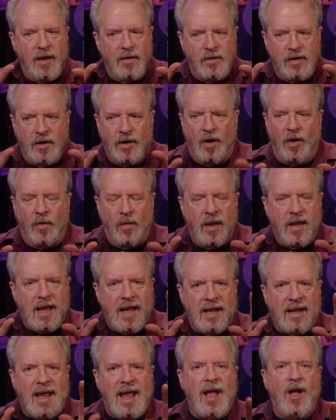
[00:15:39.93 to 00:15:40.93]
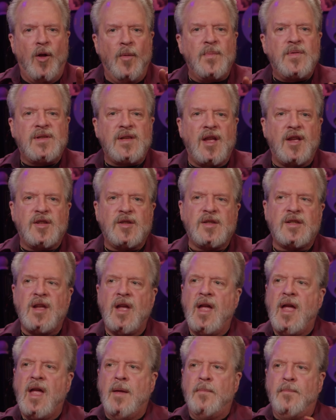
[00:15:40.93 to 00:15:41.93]
you know, it helps us
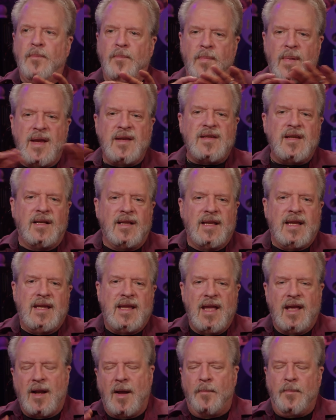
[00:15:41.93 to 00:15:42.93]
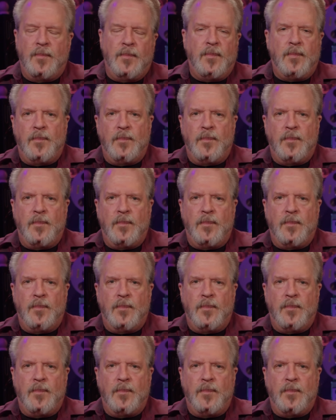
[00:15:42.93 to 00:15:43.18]
basically get a